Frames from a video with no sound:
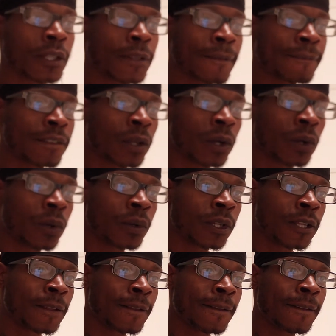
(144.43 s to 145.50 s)
So,
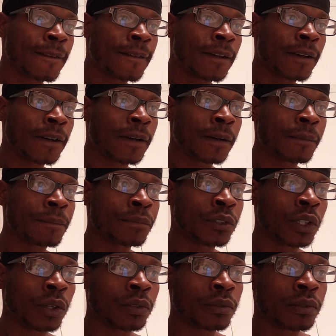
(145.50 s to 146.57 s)
you
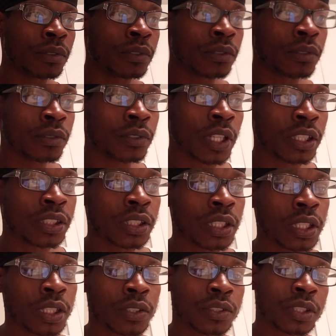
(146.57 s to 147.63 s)
know, that's the
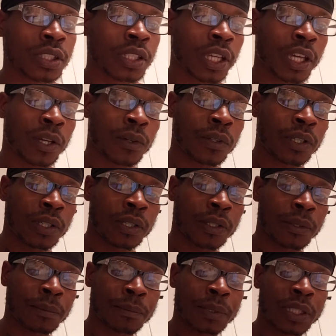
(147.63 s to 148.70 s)
energy
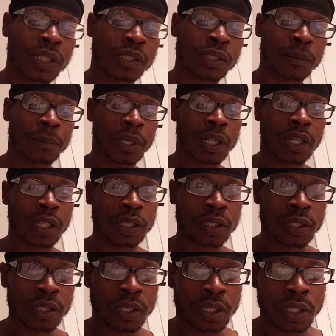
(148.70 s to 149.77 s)
now. Peace of mind.
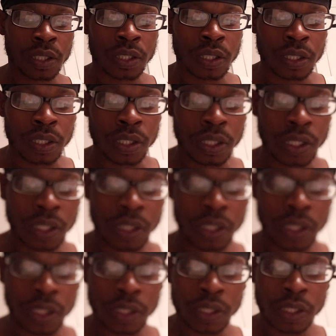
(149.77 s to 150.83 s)

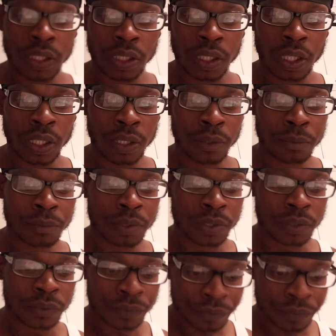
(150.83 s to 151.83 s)
It comes